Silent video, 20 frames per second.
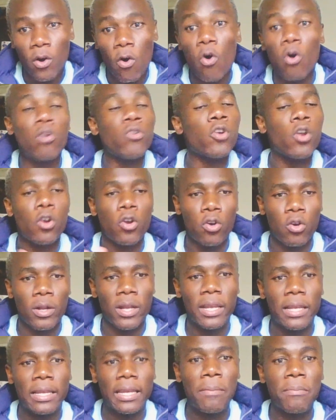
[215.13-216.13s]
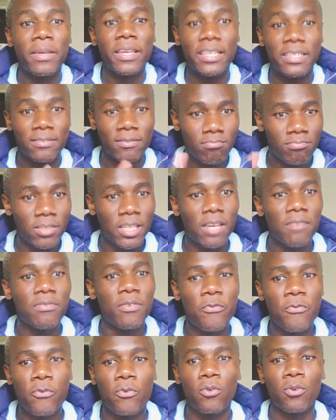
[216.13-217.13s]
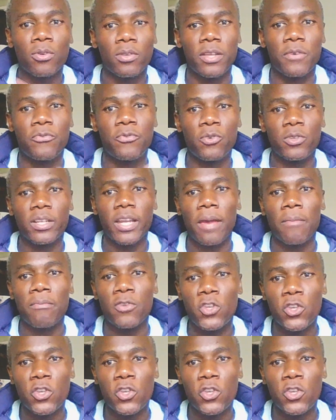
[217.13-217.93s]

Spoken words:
let me give the full name.